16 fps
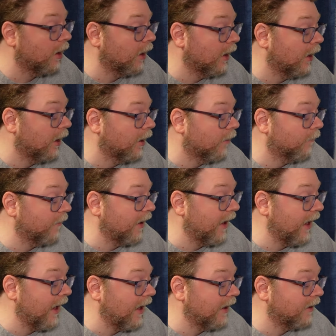
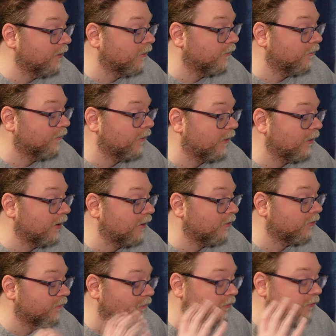And there
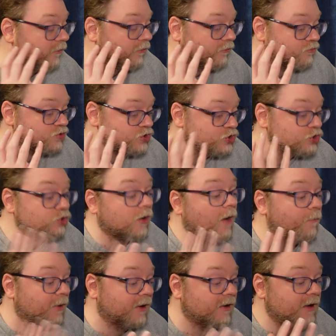is this
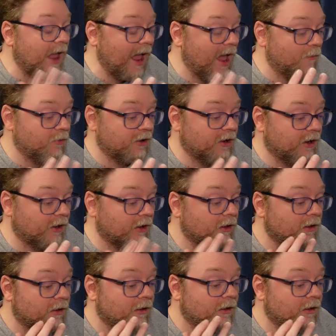trumpet happening